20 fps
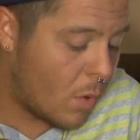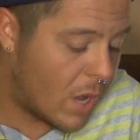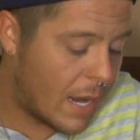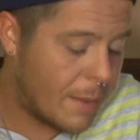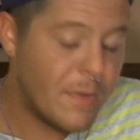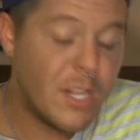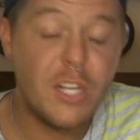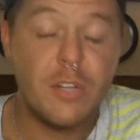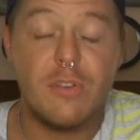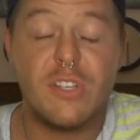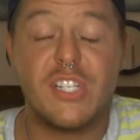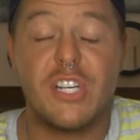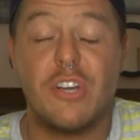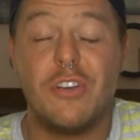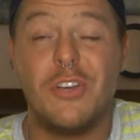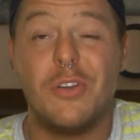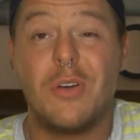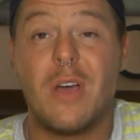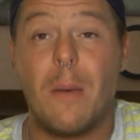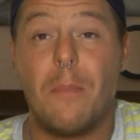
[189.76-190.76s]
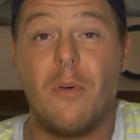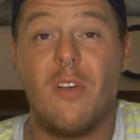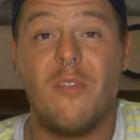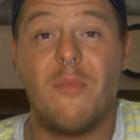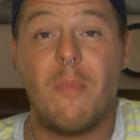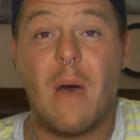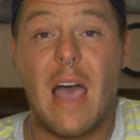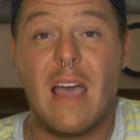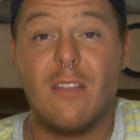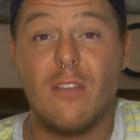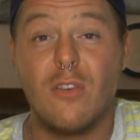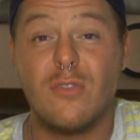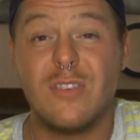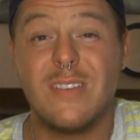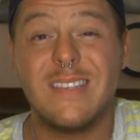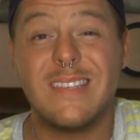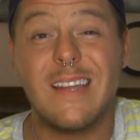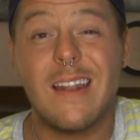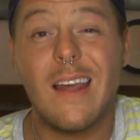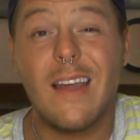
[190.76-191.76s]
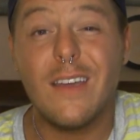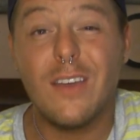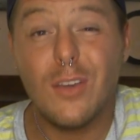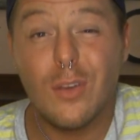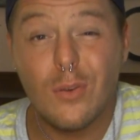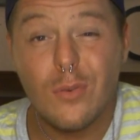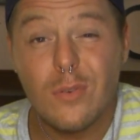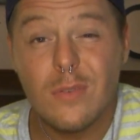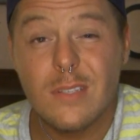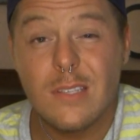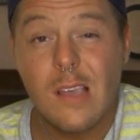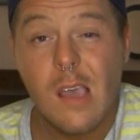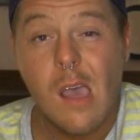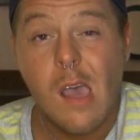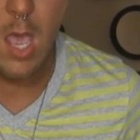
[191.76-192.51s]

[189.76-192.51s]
what I'm going to do is show you a couple of my lotions that I use.